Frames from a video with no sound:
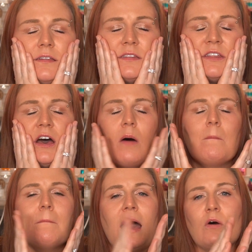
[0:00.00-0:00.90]
The
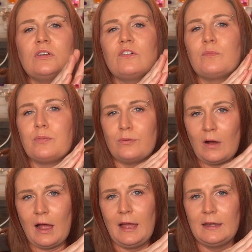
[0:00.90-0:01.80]
amount of
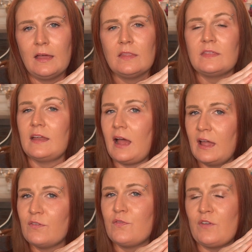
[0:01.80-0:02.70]
pride that
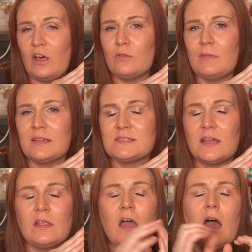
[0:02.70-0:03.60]
I felt in
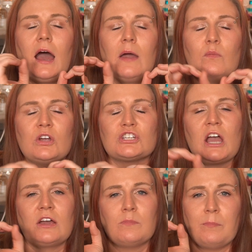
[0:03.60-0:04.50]
myself, I wish
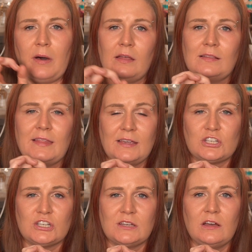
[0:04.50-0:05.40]
I could bottle that
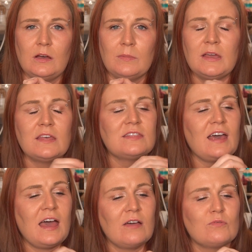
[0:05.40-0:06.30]
shit up.
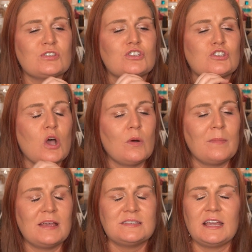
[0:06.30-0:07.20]
That was so
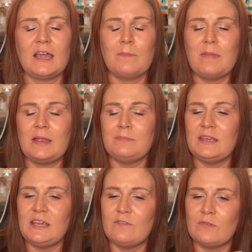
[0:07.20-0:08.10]
amazing. It made me
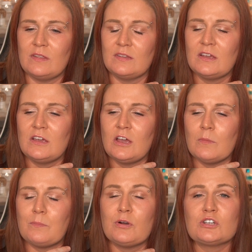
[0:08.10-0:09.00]
even
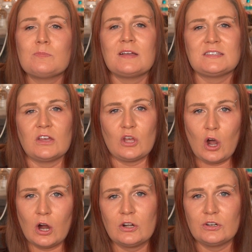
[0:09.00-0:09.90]
push myself
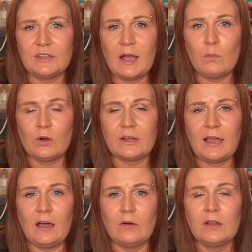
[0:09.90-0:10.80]
harder in that
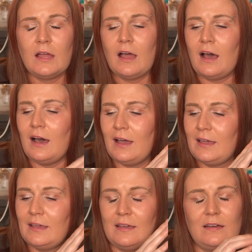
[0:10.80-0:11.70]
workout.
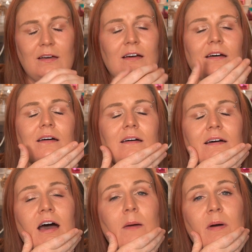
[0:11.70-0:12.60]
I'm
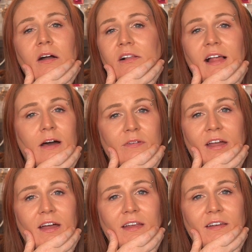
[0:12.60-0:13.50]
on cloud
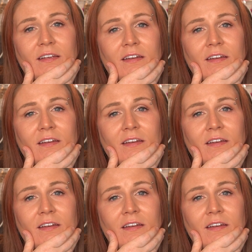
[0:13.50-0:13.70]
9.